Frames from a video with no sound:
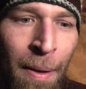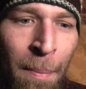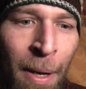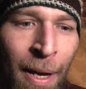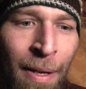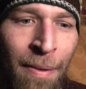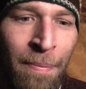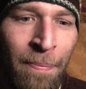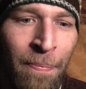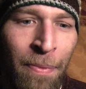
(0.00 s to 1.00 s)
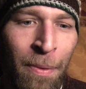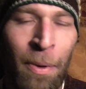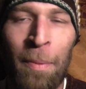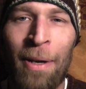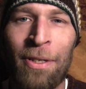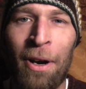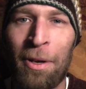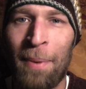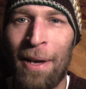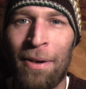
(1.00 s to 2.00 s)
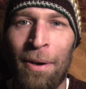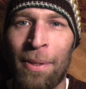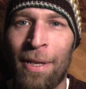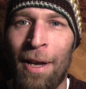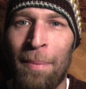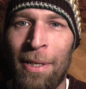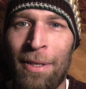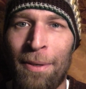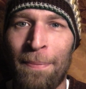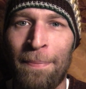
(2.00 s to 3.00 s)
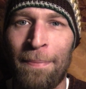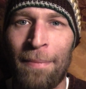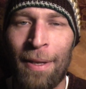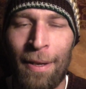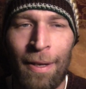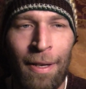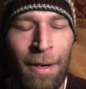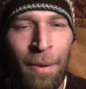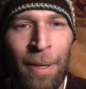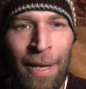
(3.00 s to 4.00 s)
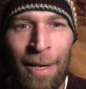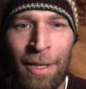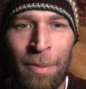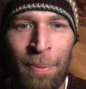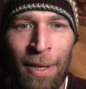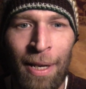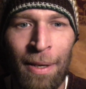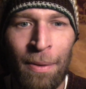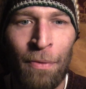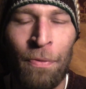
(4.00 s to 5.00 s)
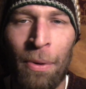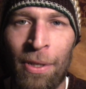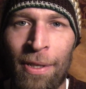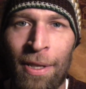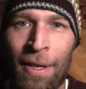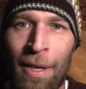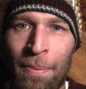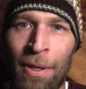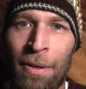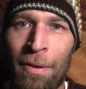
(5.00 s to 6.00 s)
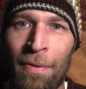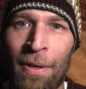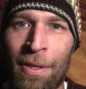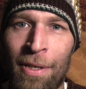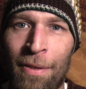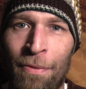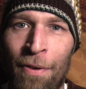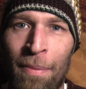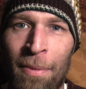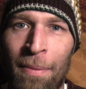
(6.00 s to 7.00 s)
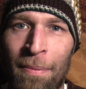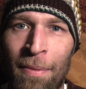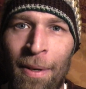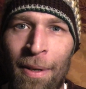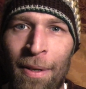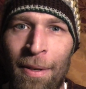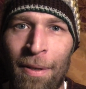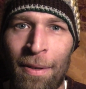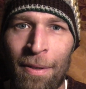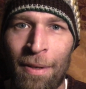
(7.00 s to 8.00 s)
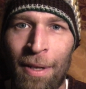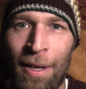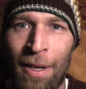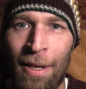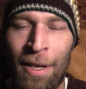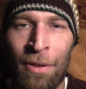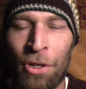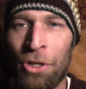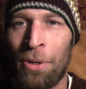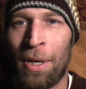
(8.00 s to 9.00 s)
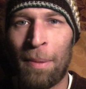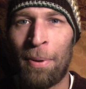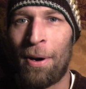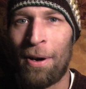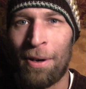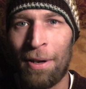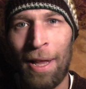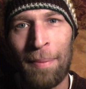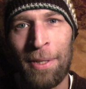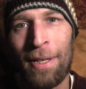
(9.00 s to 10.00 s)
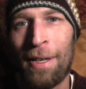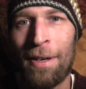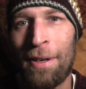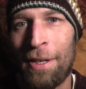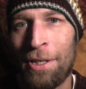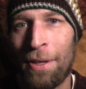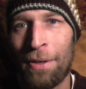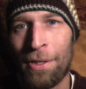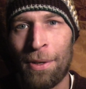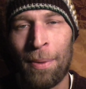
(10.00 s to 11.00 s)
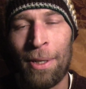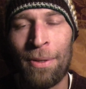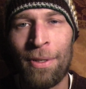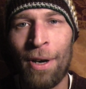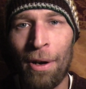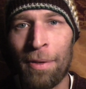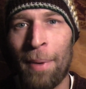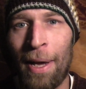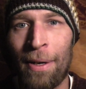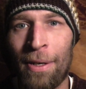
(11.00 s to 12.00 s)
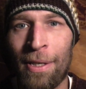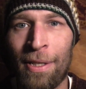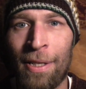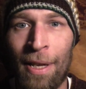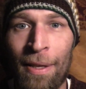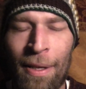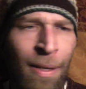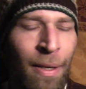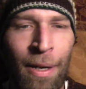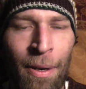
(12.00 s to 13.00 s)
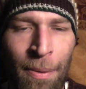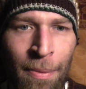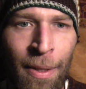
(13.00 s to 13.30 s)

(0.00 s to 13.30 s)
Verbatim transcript: But the one about dark matter always got me too. You know, we can't explain the forces that keep the universe from either shooting apart or collapsing in on each other, so we use dark matter to say that, you know,